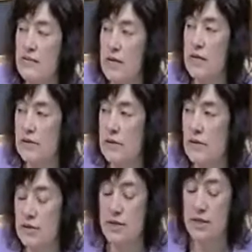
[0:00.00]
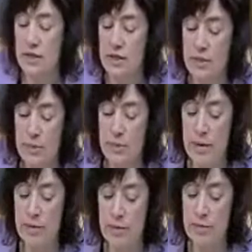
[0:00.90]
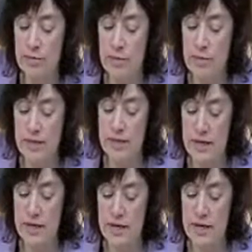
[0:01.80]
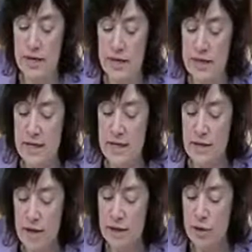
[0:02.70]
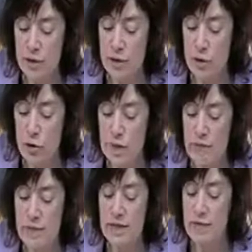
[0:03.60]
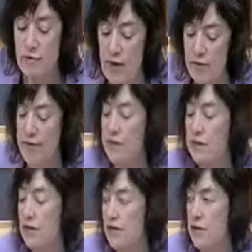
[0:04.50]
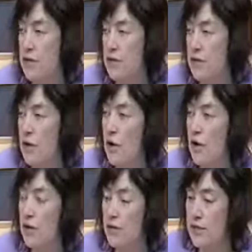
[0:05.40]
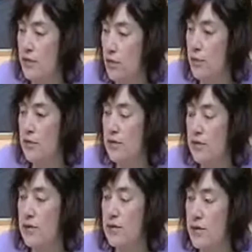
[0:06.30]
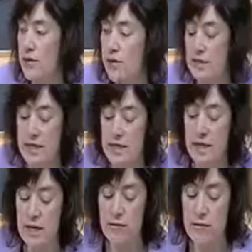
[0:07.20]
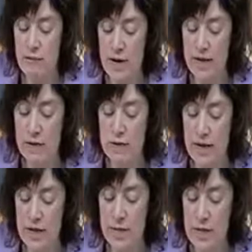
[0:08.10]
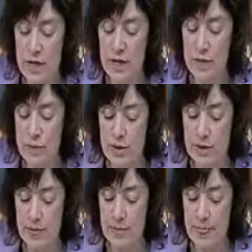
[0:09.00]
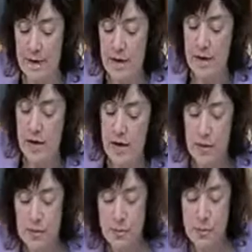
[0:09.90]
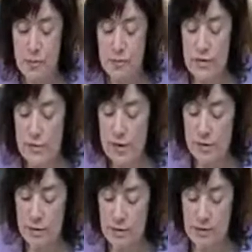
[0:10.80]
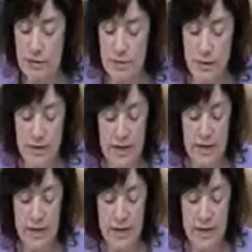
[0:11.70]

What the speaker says: the range of issues that need to be picked up before stage 3. Last month's lobby was a graphic illustration of the support there is in our communities for a radical climate change bill. Our support for the principles of the bill